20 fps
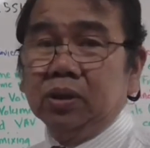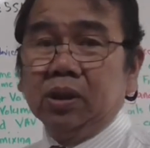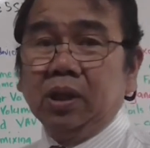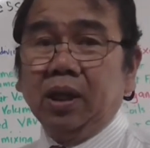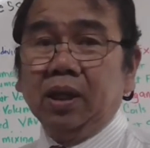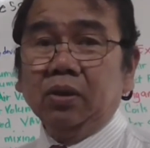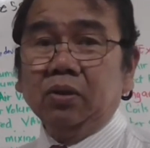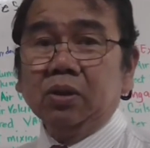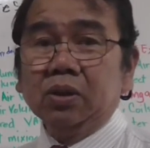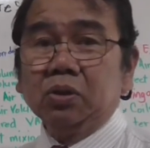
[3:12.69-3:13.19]
just
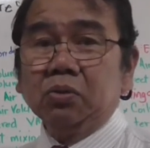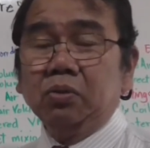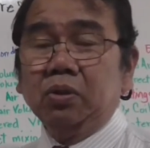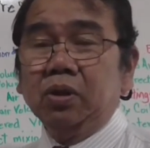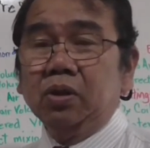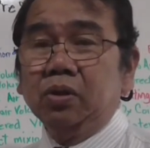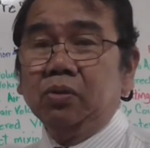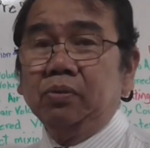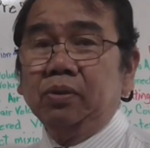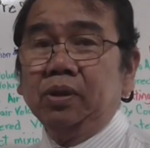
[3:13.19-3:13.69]
like as we
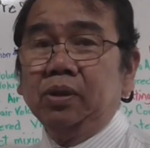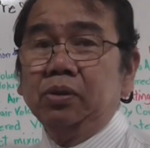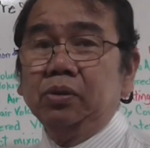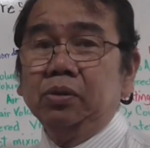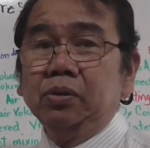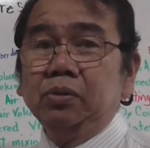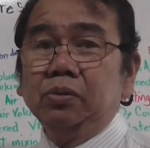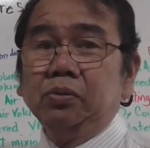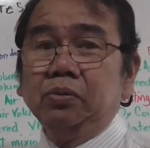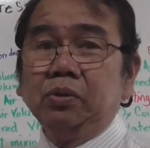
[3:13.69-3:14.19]
know,
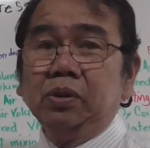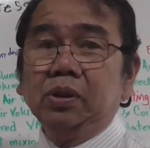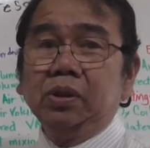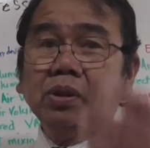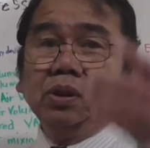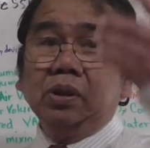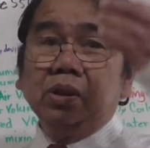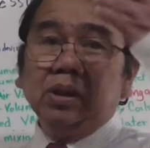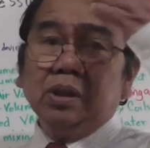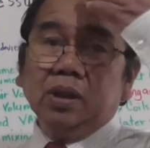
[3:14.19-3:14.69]

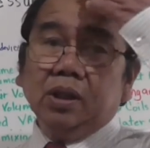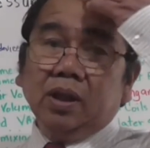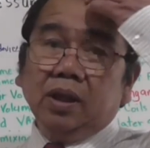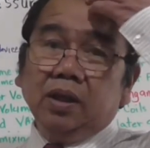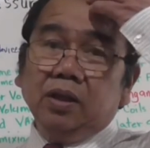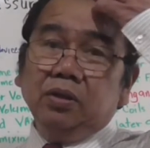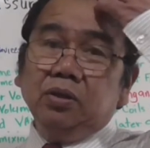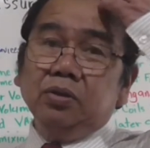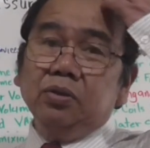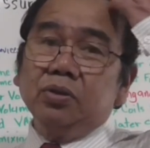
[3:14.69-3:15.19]
we
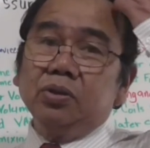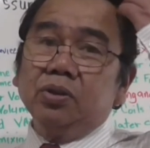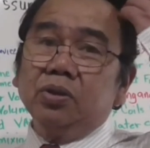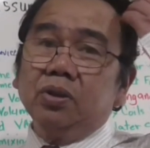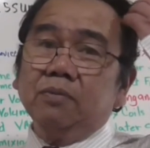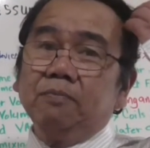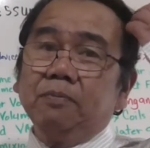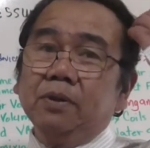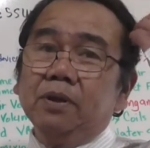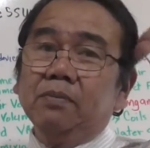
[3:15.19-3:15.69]
can use
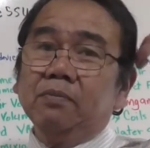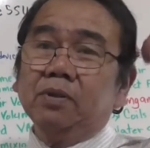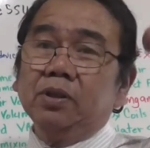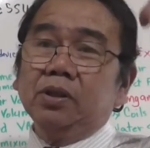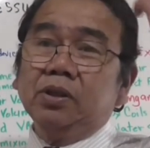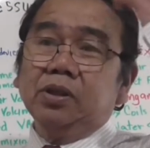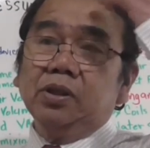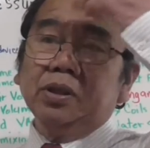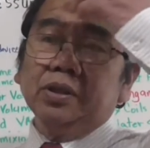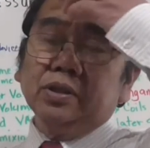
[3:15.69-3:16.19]
different
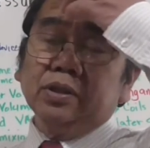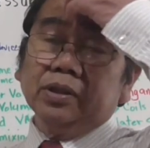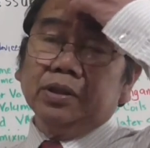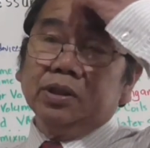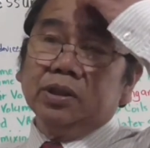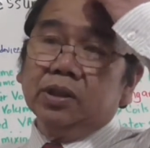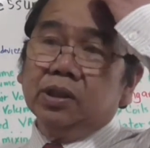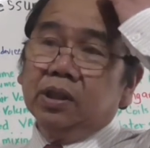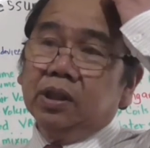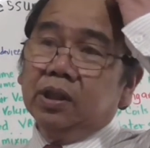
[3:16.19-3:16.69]

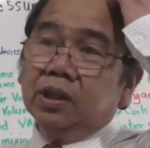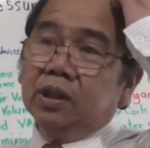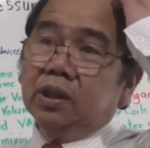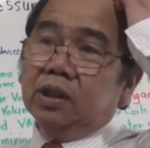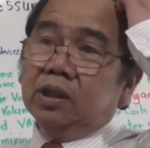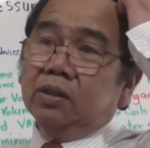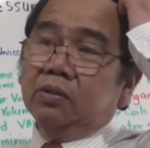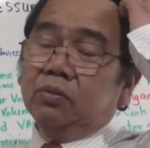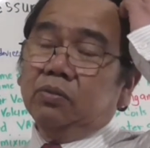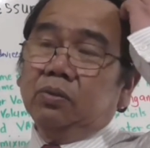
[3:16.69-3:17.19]
materials
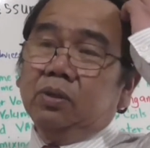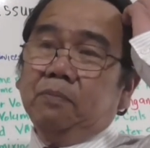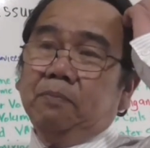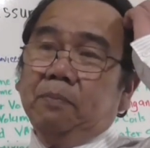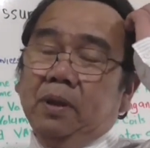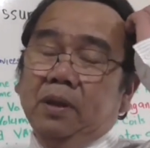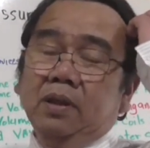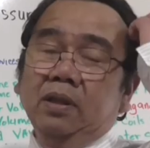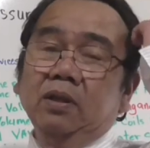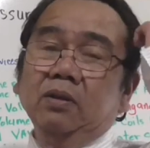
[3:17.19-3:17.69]

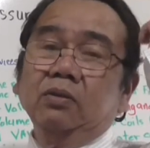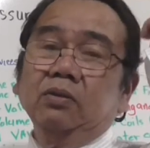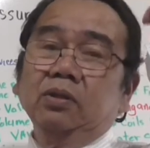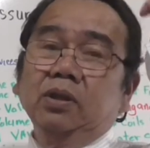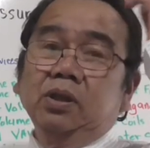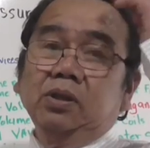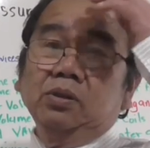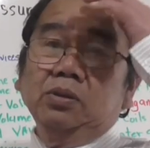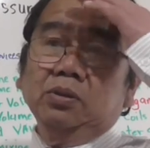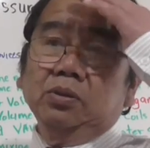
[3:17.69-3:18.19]
depending on
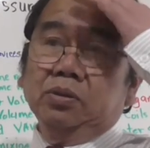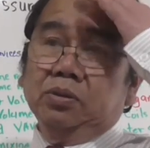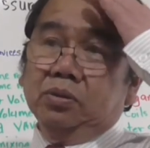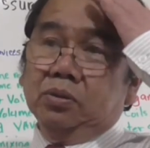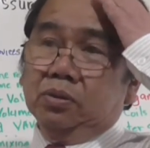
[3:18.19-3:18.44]
the use.